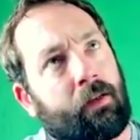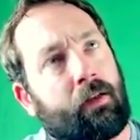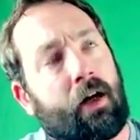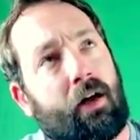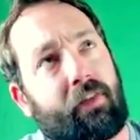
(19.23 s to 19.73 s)

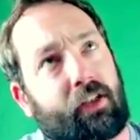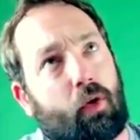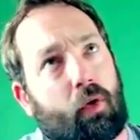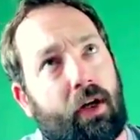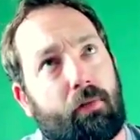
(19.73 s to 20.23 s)

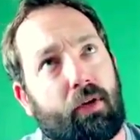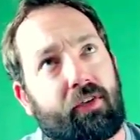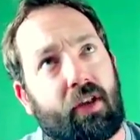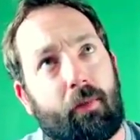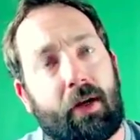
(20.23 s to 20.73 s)
Victoria, British
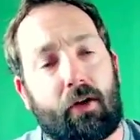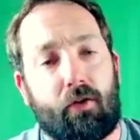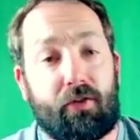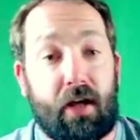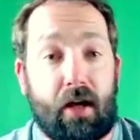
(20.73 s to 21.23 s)
Columbia to go
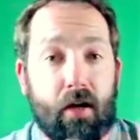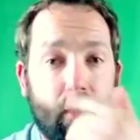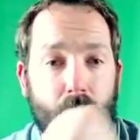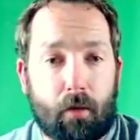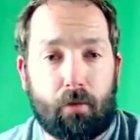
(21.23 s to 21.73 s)
see
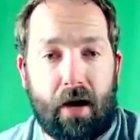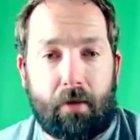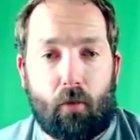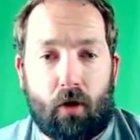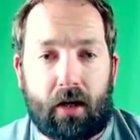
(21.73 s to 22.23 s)
Brad
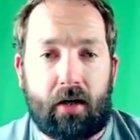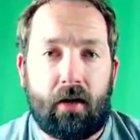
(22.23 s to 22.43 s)
Morgan